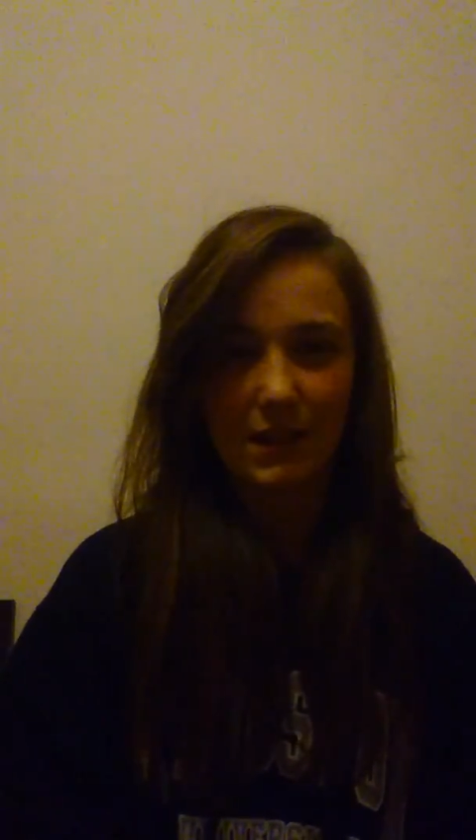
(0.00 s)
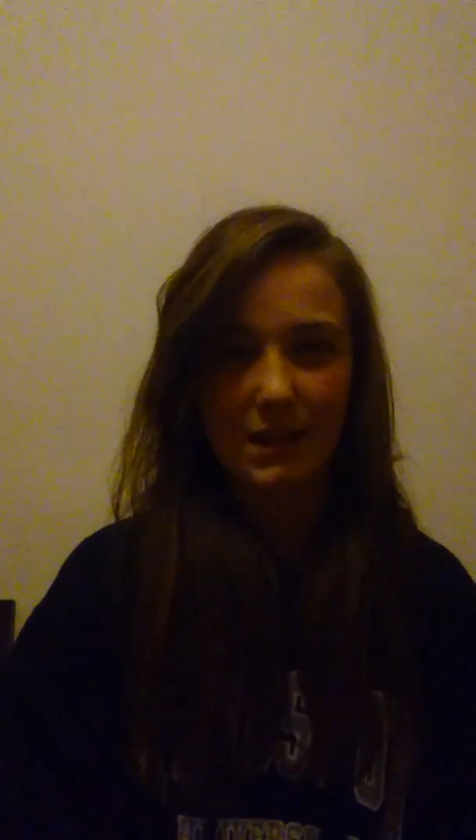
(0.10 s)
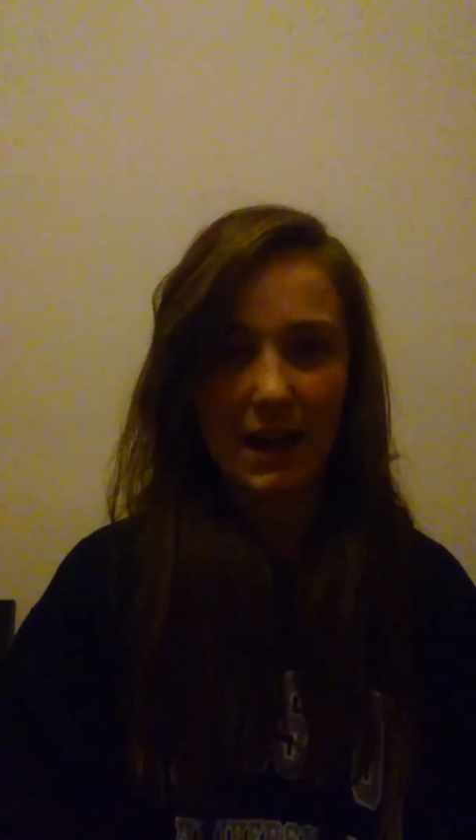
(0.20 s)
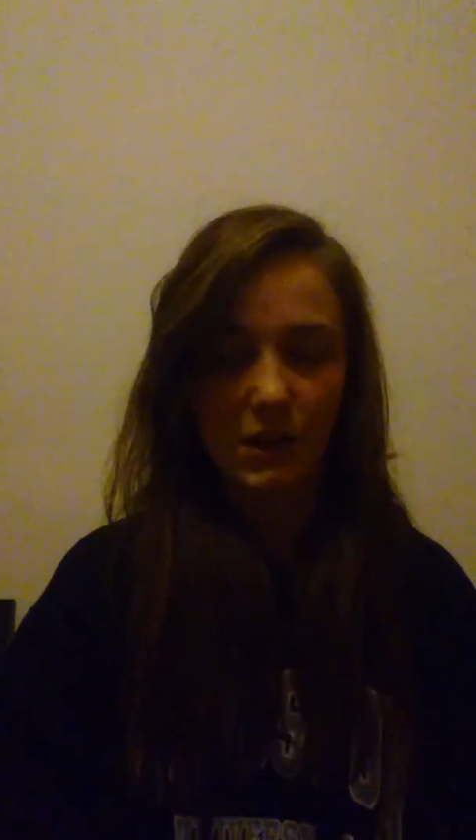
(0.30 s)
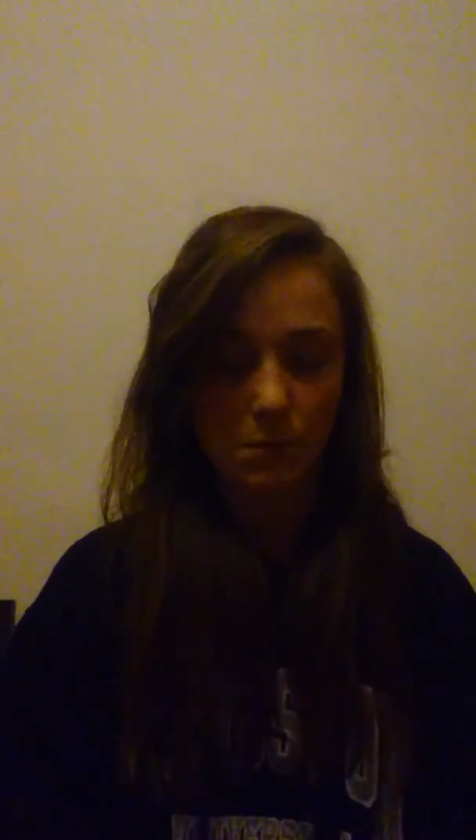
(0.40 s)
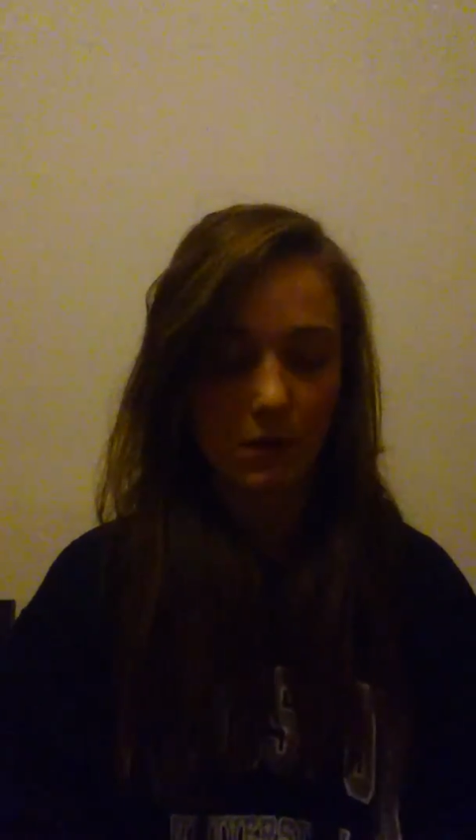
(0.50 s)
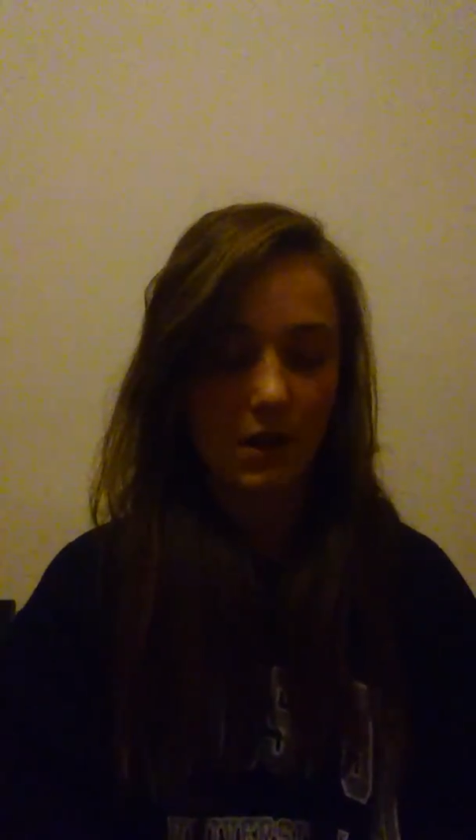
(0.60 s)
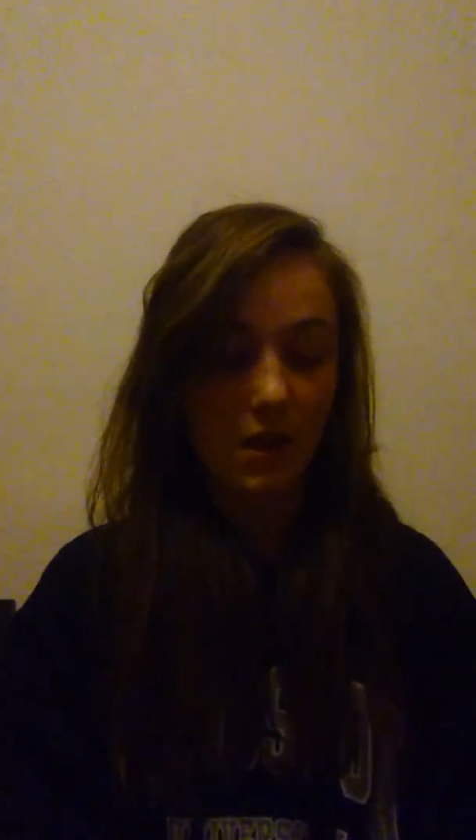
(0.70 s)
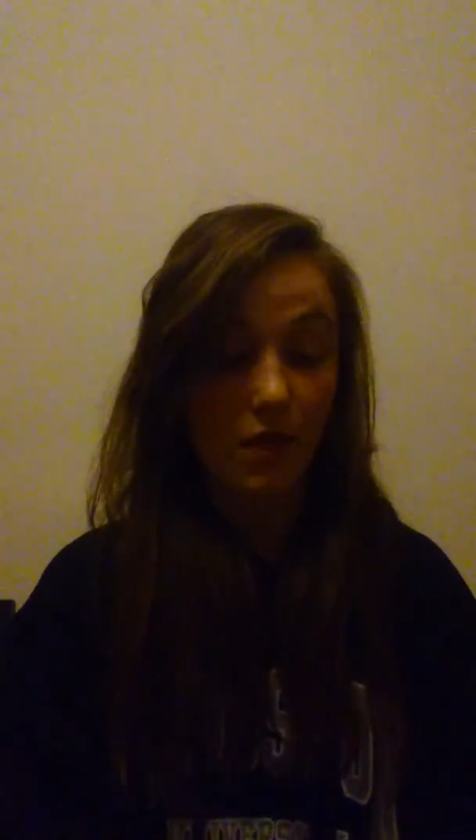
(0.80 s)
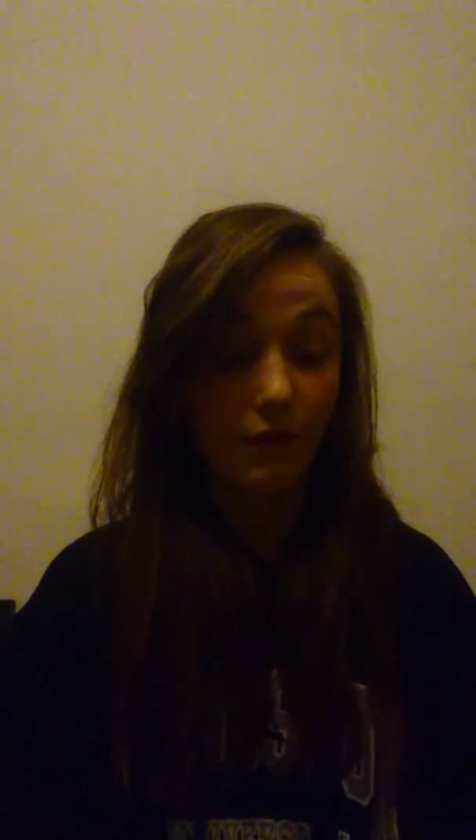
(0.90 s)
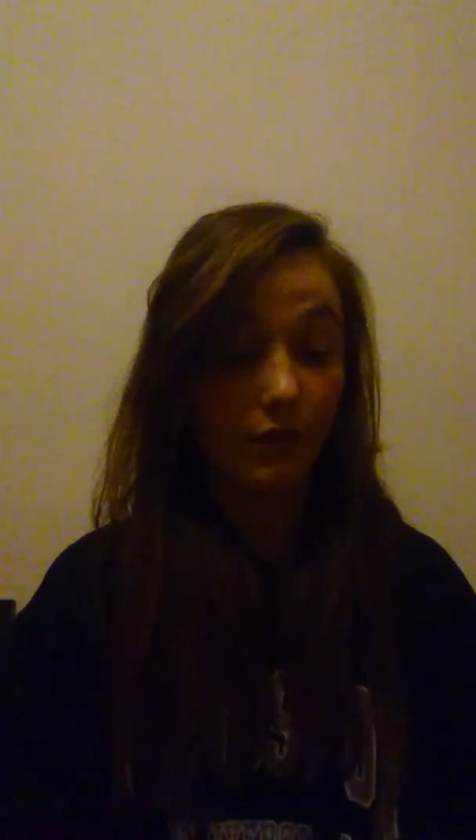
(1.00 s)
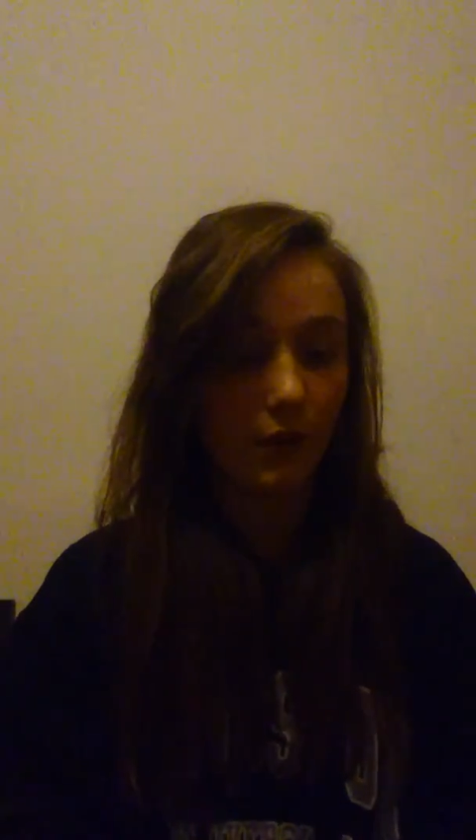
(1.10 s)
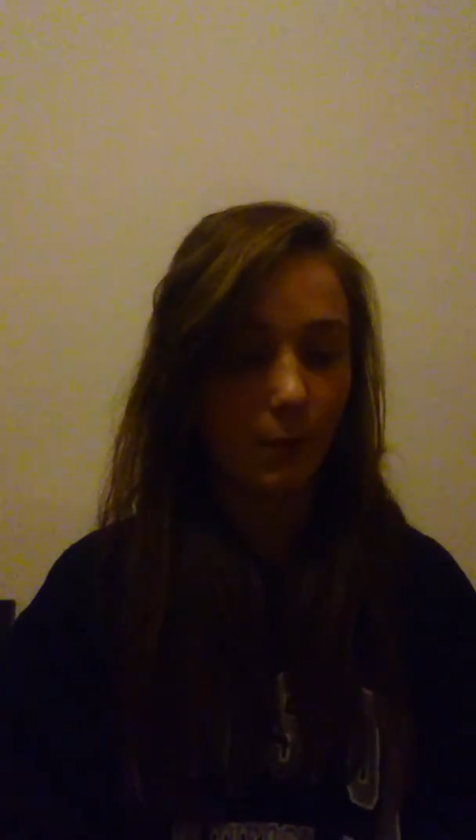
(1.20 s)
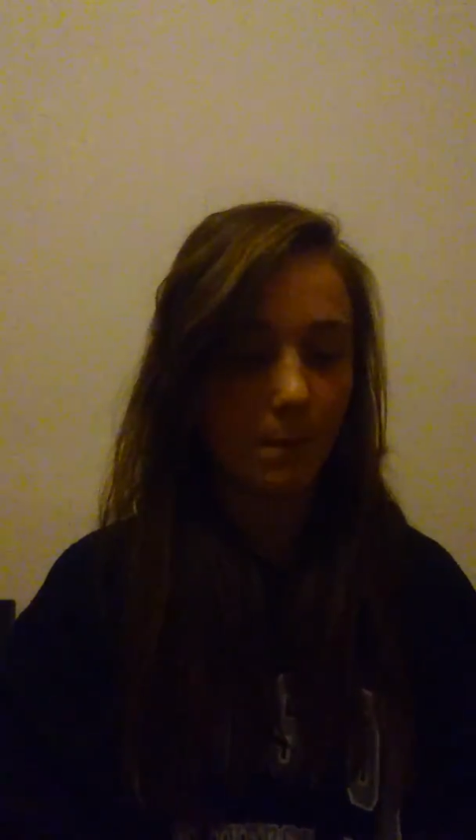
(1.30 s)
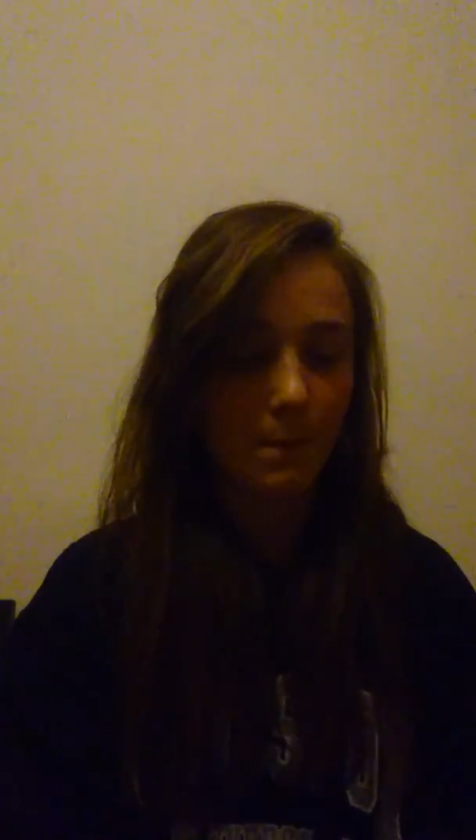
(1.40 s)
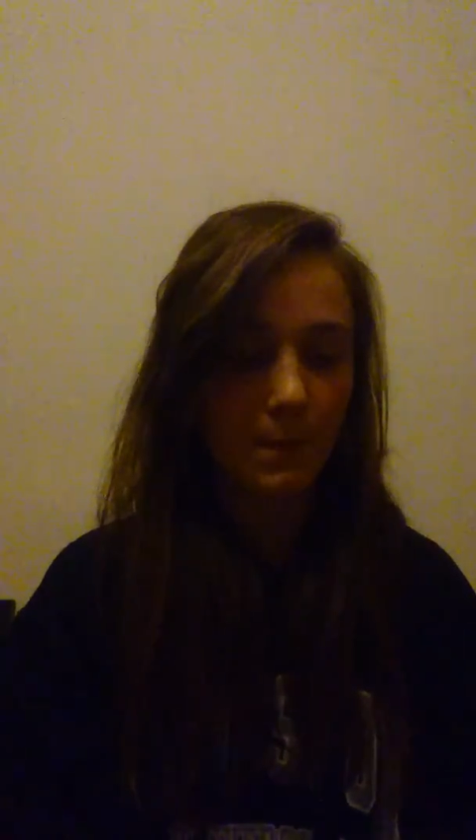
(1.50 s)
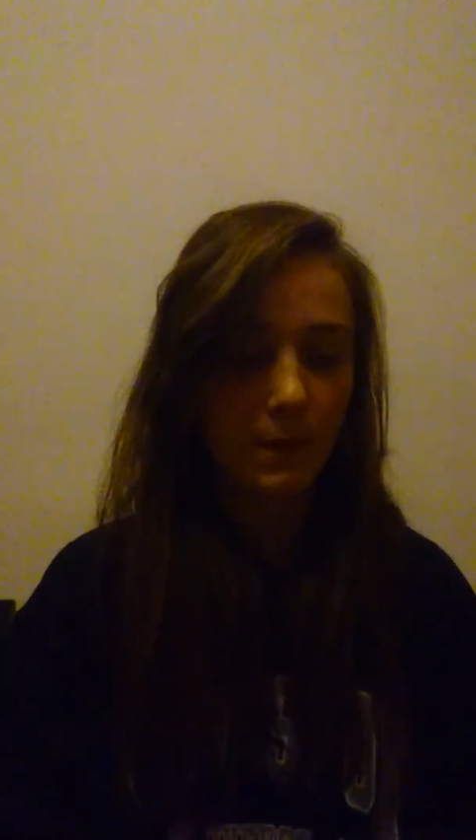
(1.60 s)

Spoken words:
attachment in the film.